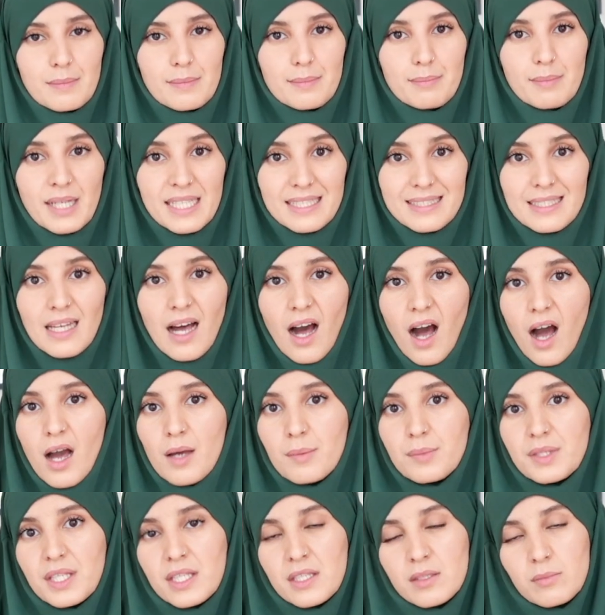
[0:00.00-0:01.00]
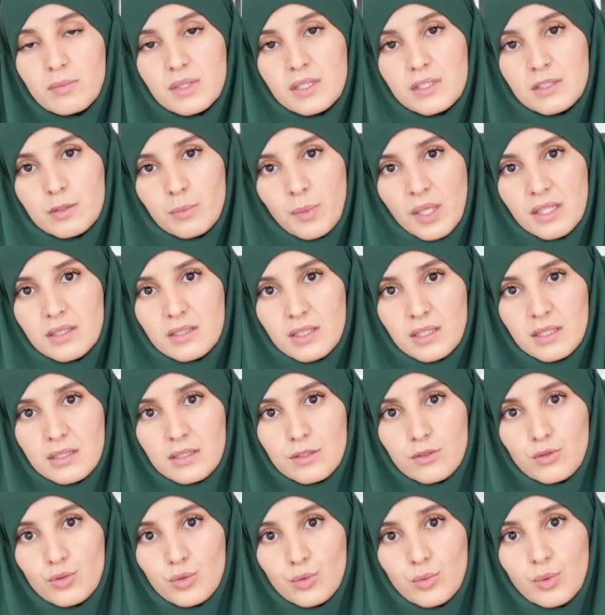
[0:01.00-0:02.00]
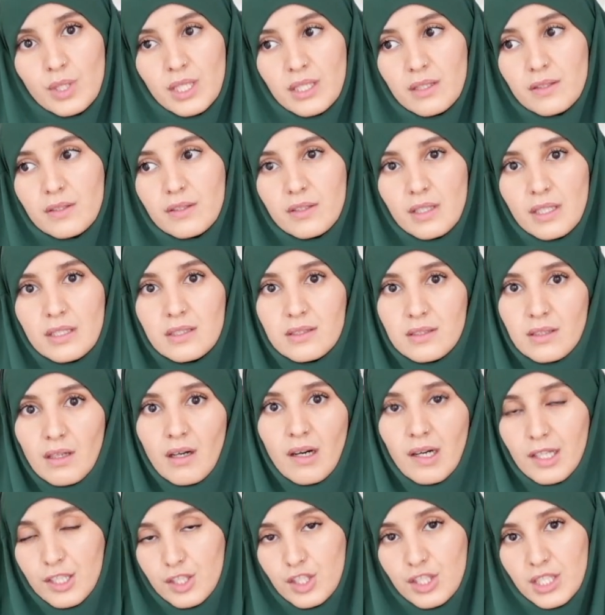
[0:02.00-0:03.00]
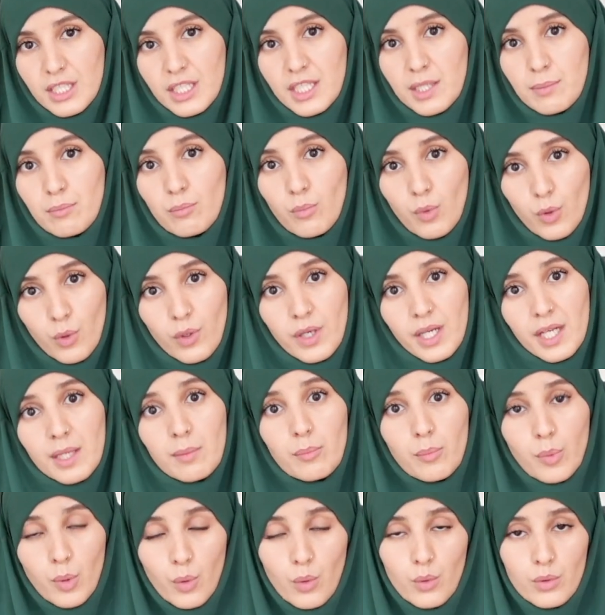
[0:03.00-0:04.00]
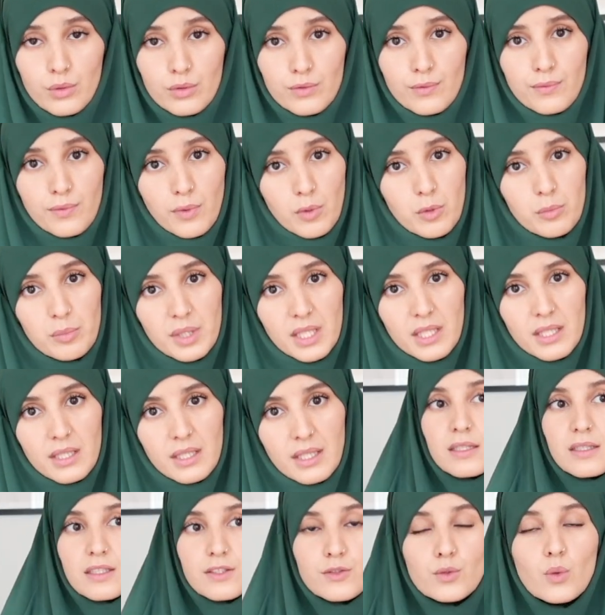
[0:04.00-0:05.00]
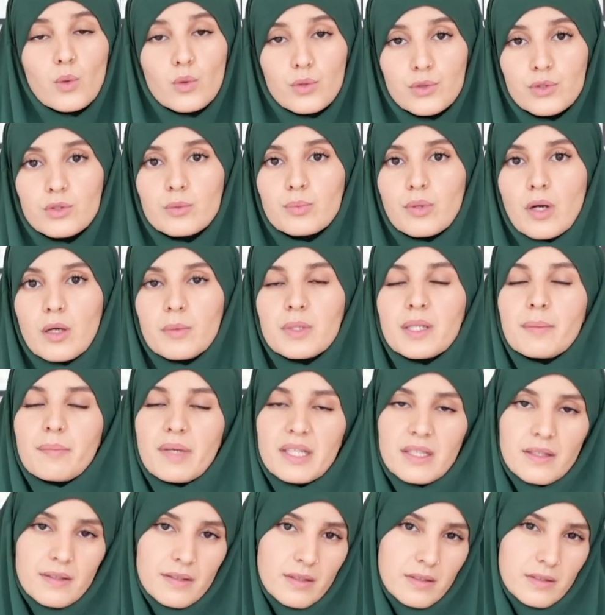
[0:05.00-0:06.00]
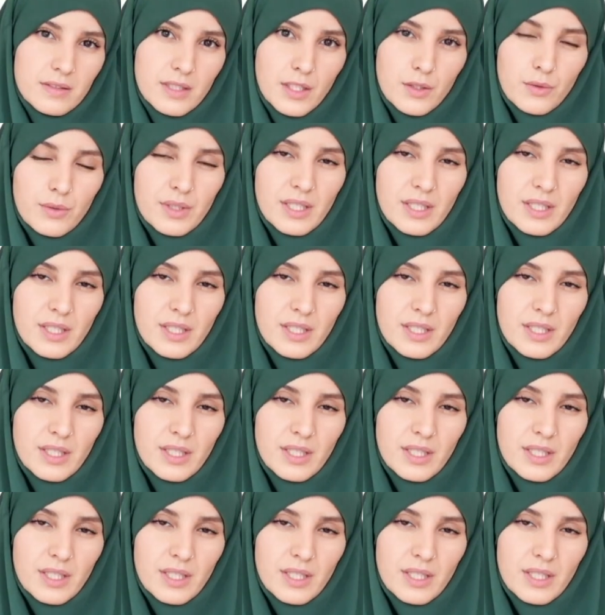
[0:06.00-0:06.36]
my time can be spent in doing things that are actually more important for me. There's also probably many things that you